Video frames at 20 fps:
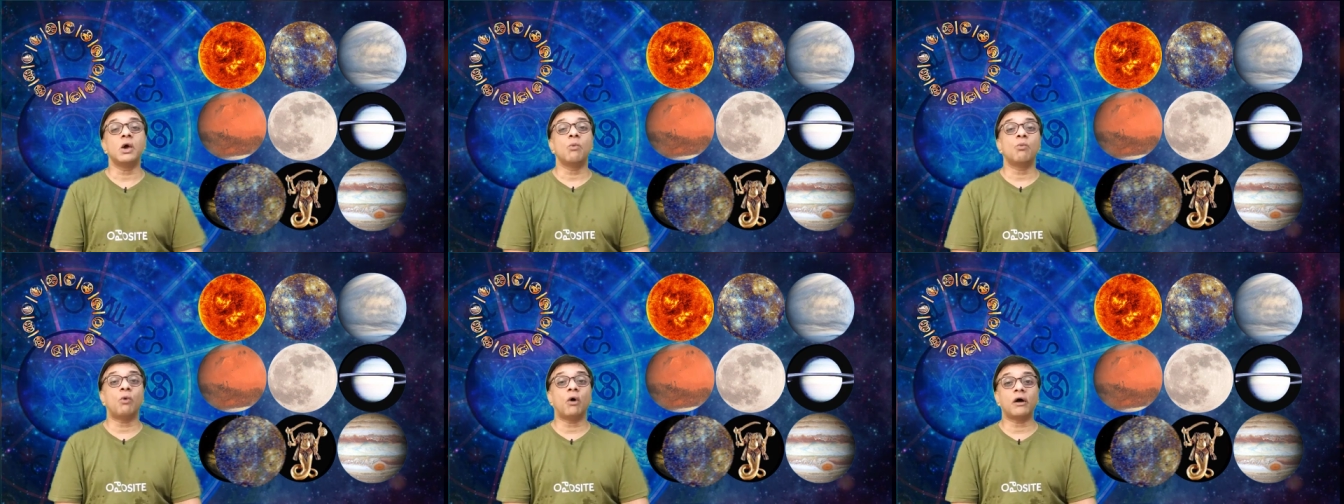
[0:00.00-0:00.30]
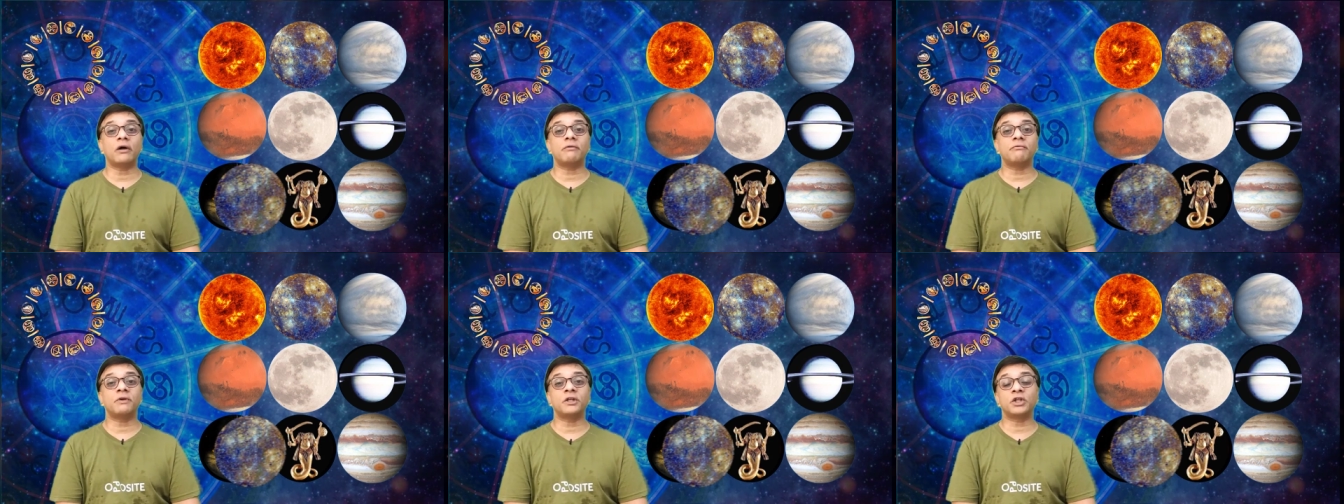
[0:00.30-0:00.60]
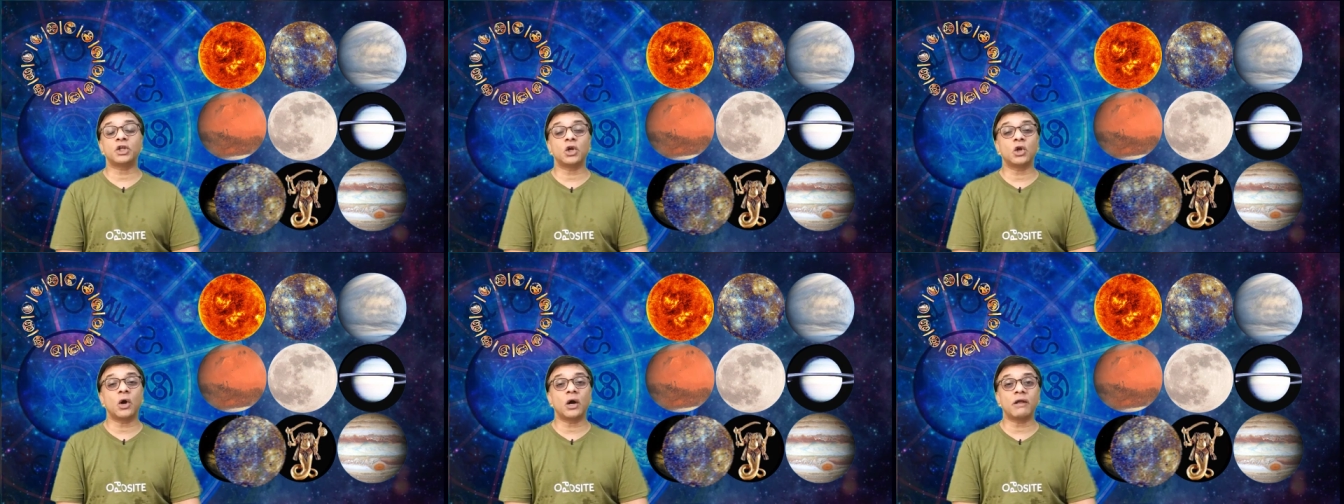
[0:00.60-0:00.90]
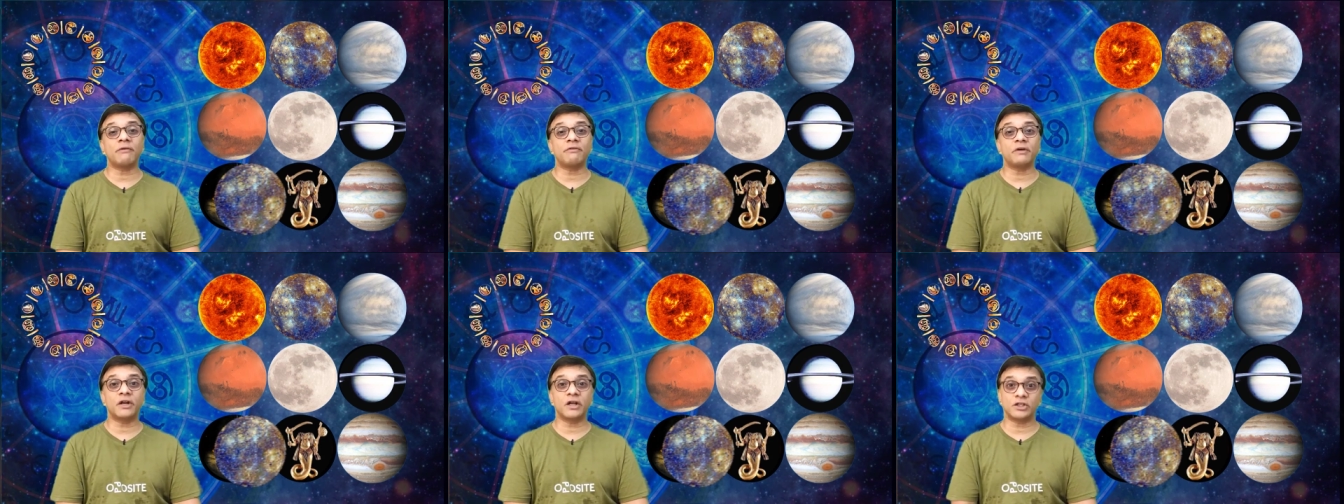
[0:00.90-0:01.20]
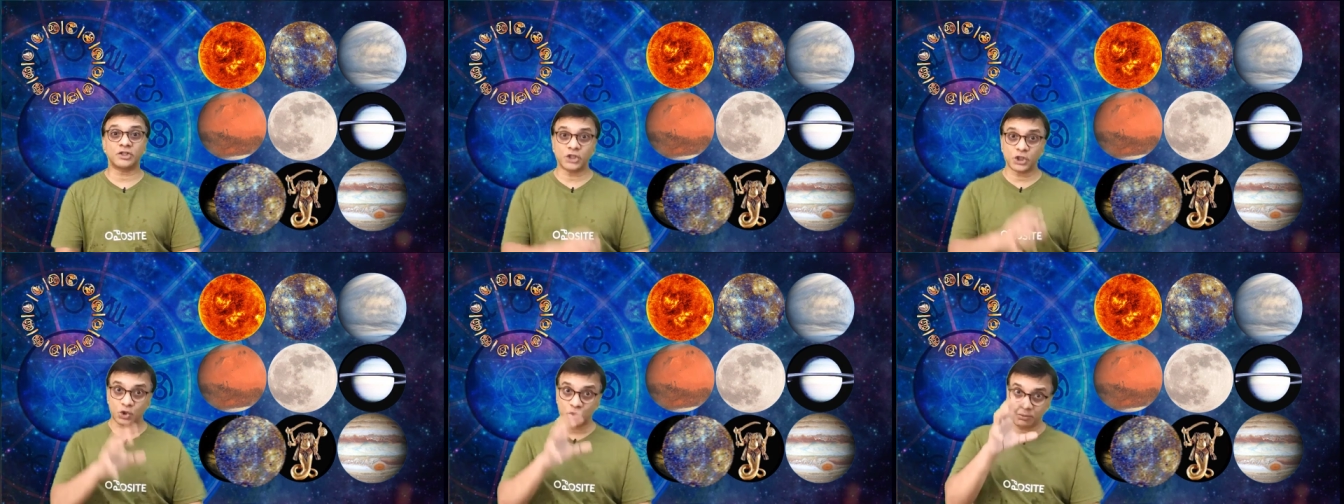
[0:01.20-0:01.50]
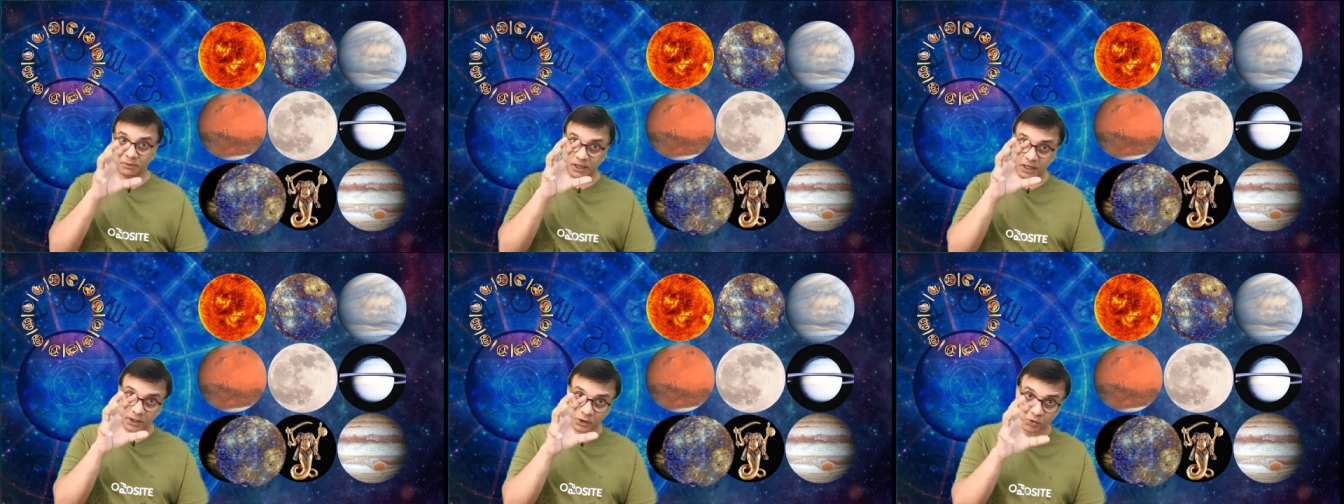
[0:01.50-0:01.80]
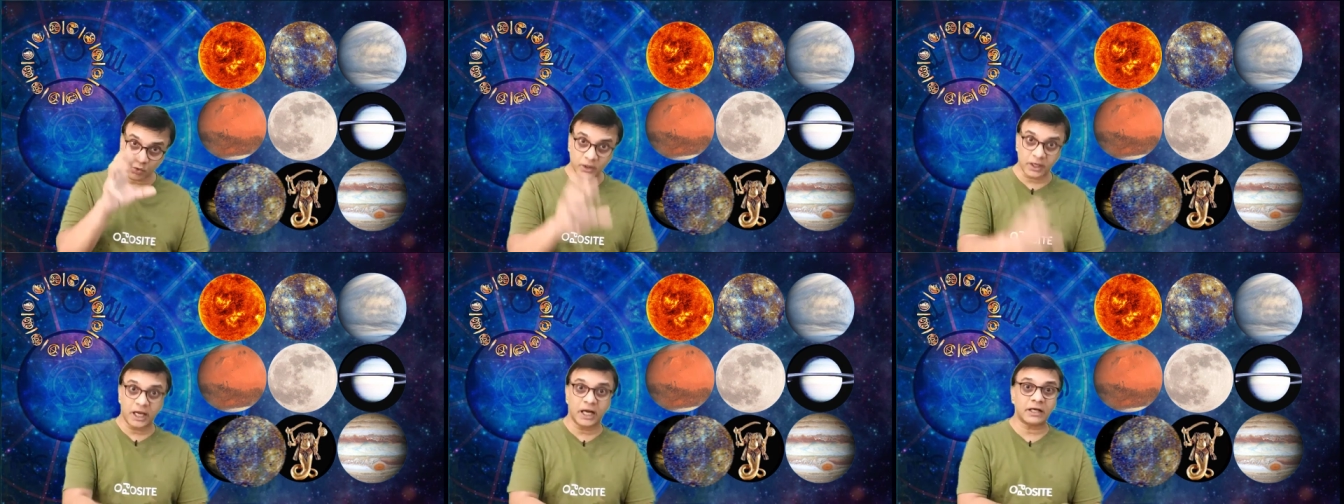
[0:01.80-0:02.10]
what with a lot of energy to be
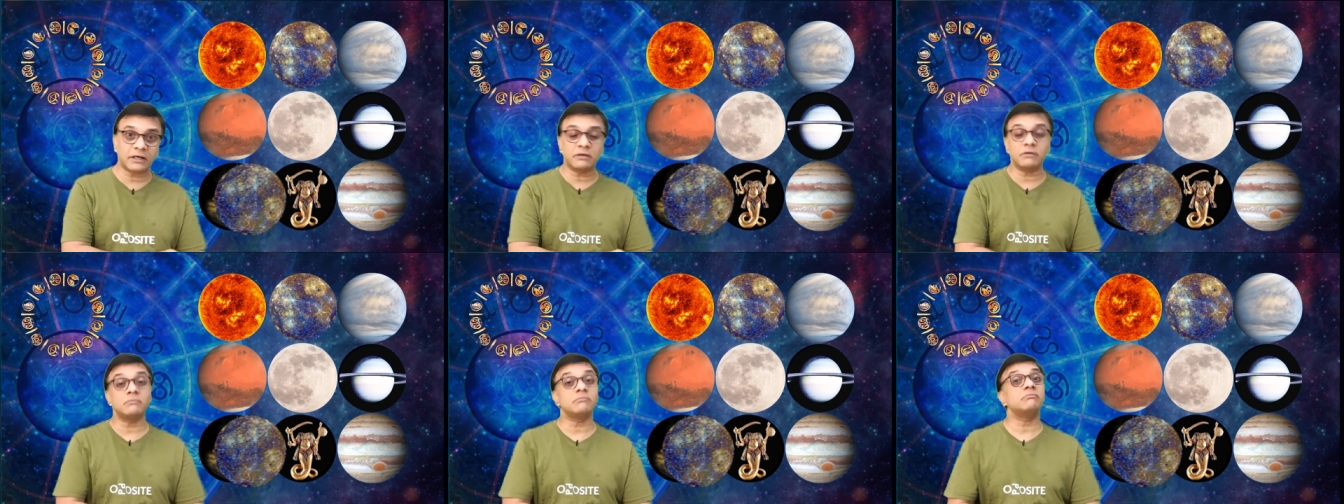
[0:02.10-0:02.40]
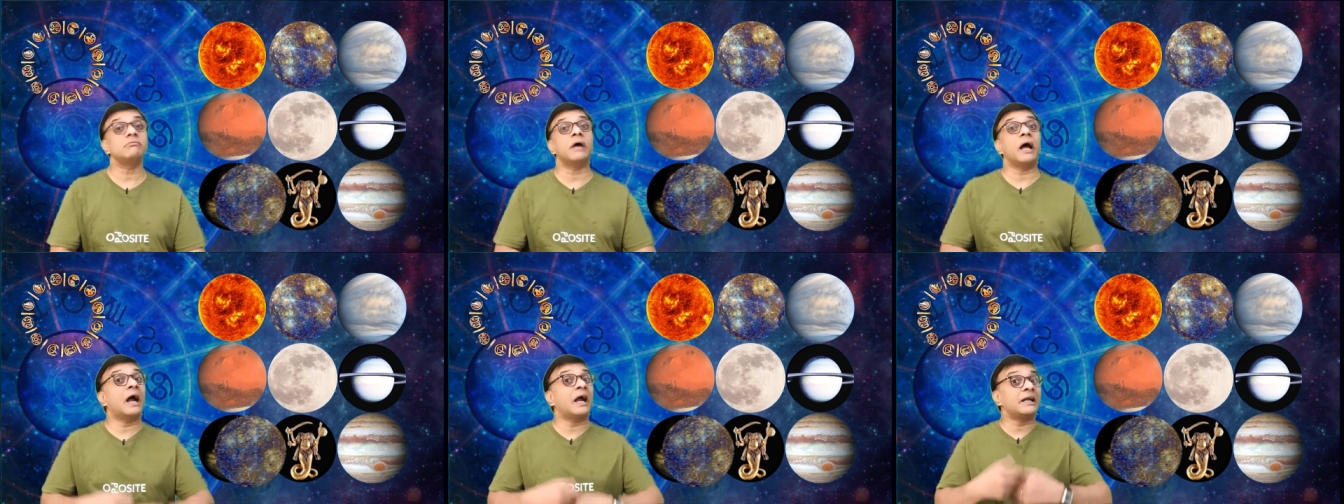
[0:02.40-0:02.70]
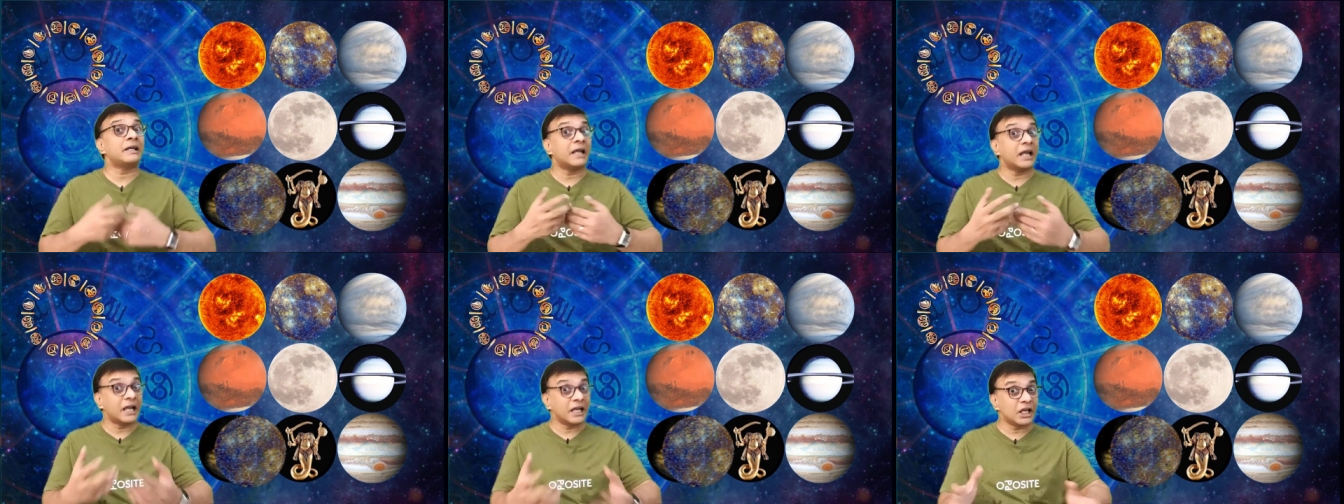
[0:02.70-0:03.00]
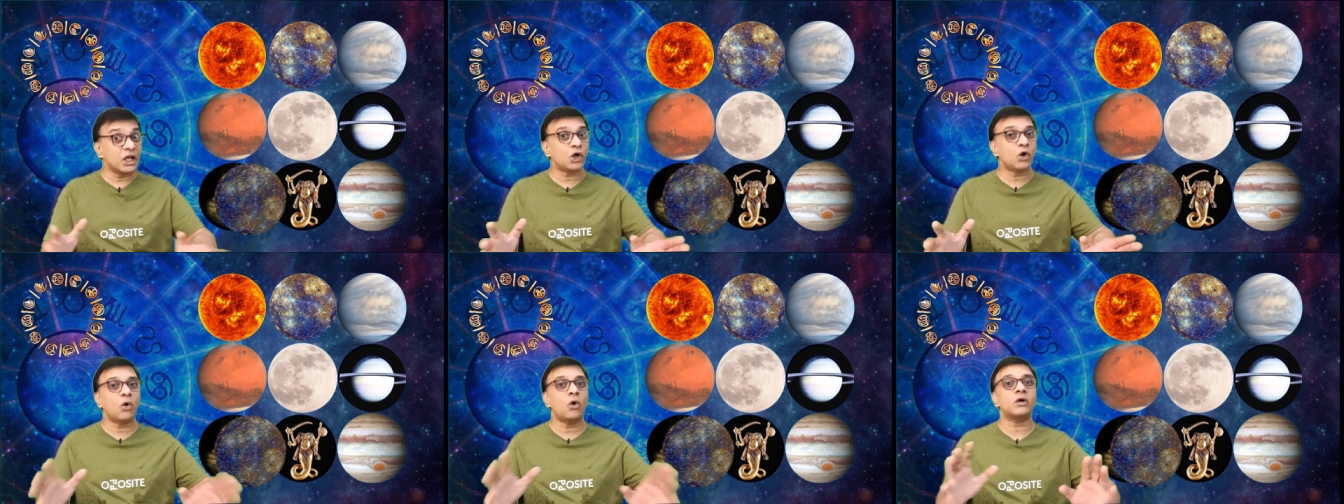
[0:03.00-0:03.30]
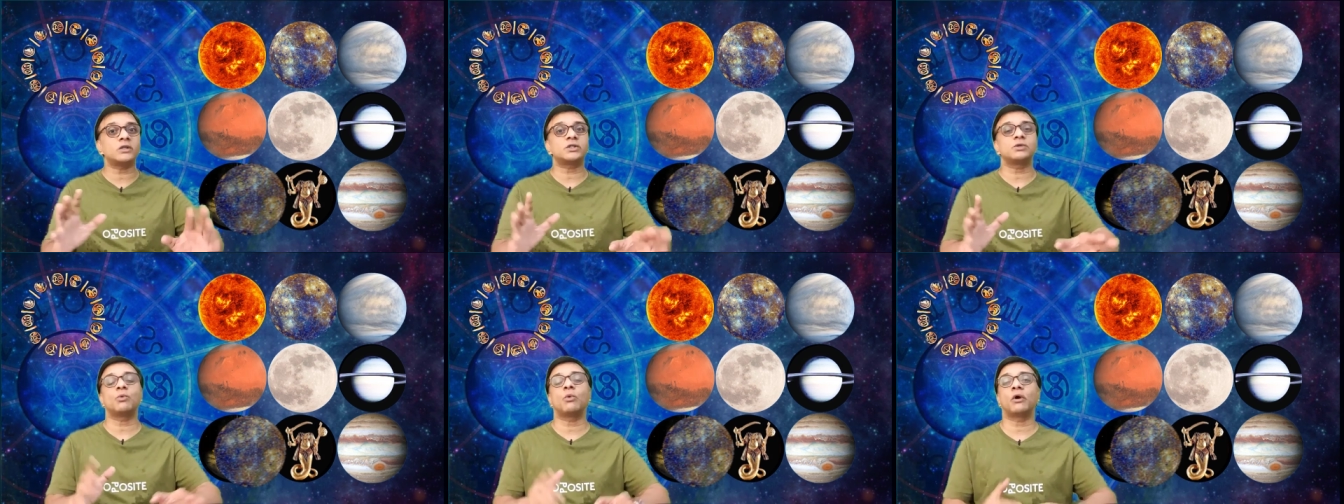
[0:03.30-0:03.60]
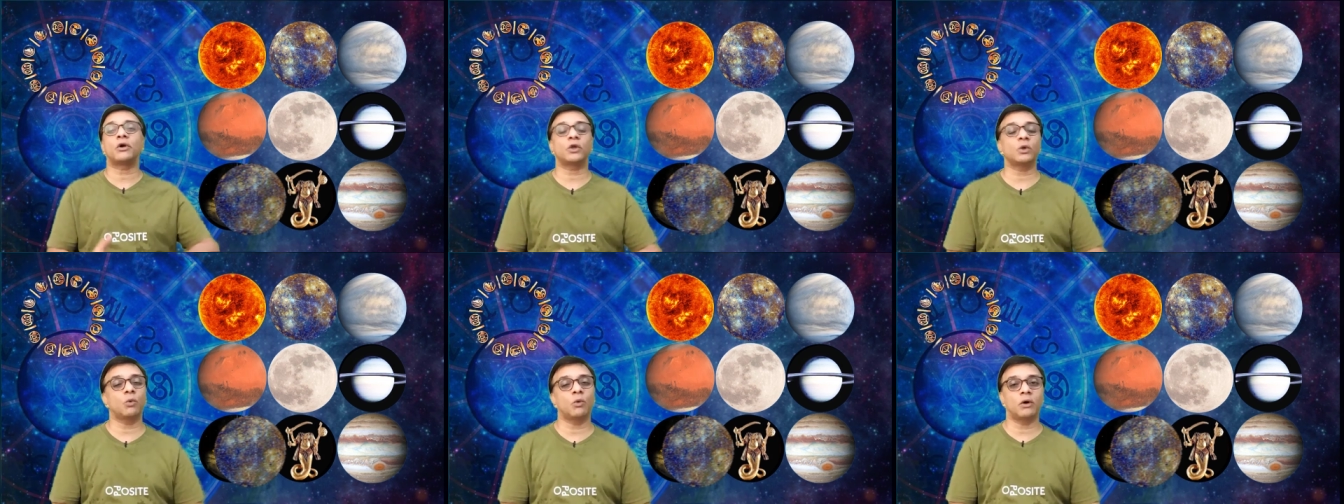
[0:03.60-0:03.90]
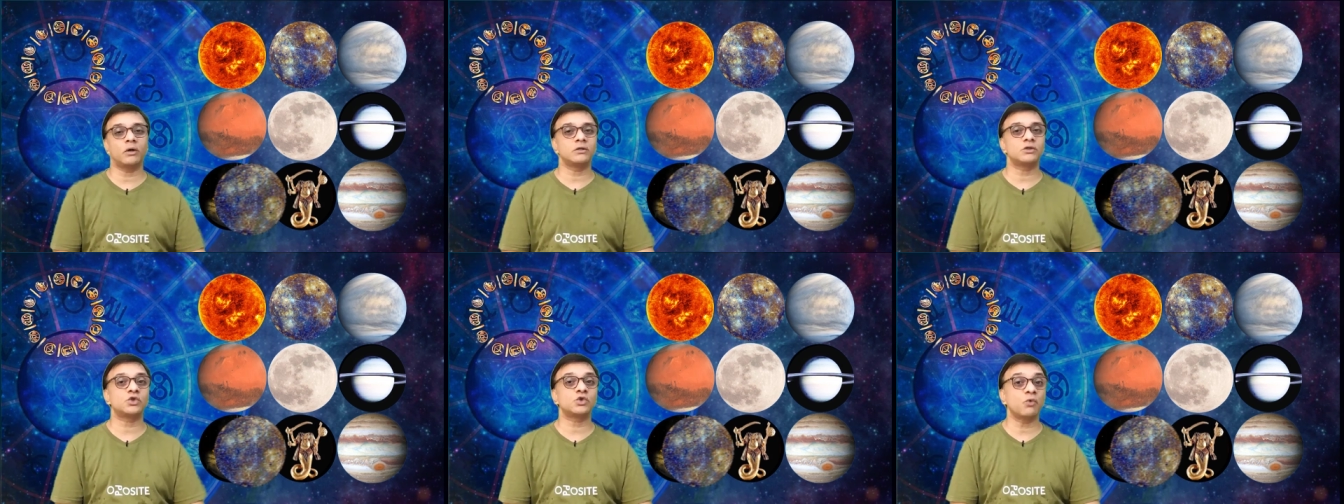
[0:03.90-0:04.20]
to get at any cost what you want.